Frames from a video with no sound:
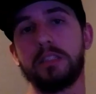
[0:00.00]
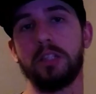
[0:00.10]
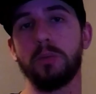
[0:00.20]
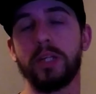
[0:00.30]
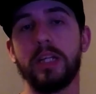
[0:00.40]

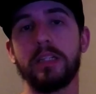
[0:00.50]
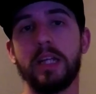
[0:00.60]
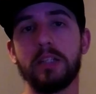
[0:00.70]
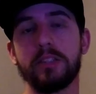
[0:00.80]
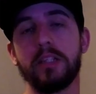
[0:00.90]
We're getting
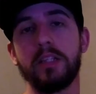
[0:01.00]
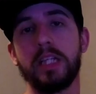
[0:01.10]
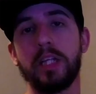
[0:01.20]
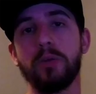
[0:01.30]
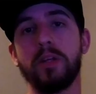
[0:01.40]
down to the
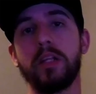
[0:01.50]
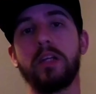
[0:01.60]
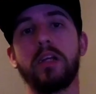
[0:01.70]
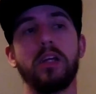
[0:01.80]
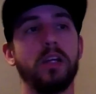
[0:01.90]
nitty
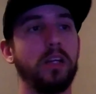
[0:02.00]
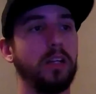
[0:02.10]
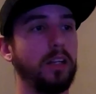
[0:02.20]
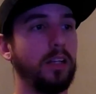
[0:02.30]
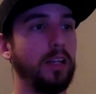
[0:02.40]
gritty.
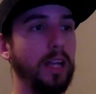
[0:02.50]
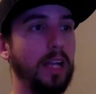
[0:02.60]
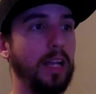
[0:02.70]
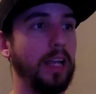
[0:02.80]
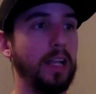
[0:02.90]

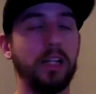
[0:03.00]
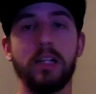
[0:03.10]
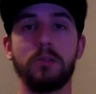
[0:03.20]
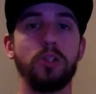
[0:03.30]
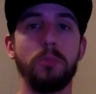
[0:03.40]

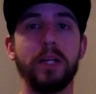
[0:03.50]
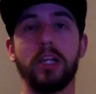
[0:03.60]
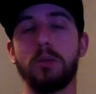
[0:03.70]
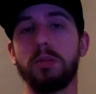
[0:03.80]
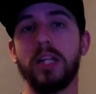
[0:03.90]
I'm going to make
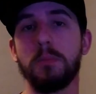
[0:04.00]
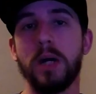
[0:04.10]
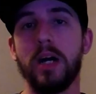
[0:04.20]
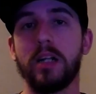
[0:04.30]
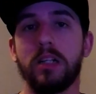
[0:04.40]
it completely
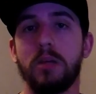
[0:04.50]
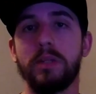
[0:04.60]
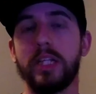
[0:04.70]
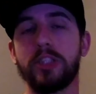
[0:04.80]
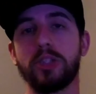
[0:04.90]
mine. I
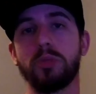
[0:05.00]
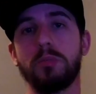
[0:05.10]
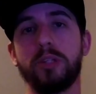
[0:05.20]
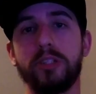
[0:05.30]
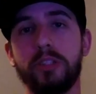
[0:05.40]
mean, that's just what I'm
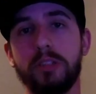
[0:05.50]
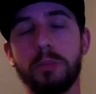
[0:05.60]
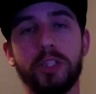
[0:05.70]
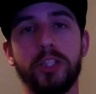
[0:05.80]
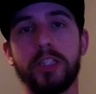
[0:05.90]
going to do. I'm
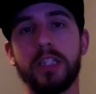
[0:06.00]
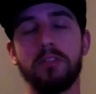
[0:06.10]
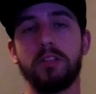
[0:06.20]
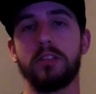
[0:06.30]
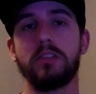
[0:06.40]
going to touch
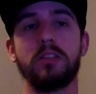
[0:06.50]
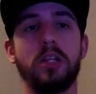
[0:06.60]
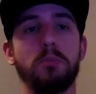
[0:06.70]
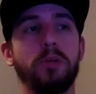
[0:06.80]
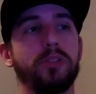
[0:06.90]
every nut
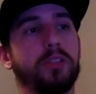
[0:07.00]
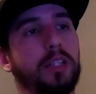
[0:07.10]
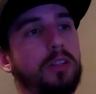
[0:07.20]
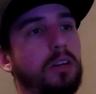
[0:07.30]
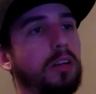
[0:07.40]
and bolt on
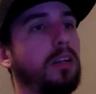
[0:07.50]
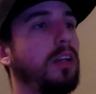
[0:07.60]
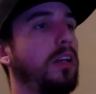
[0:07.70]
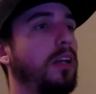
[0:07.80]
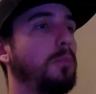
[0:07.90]
that car.
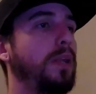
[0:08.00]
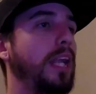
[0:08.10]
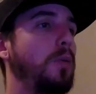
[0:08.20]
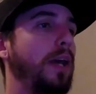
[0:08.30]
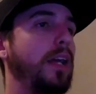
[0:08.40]
But
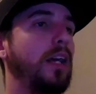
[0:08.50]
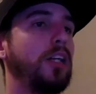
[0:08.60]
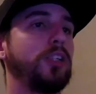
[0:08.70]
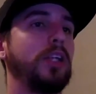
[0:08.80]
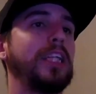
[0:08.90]
anyway,
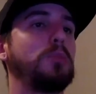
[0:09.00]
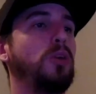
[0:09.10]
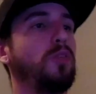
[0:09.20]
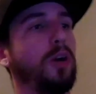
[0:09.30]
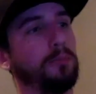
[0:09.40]
so let's
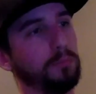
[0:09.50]
move on.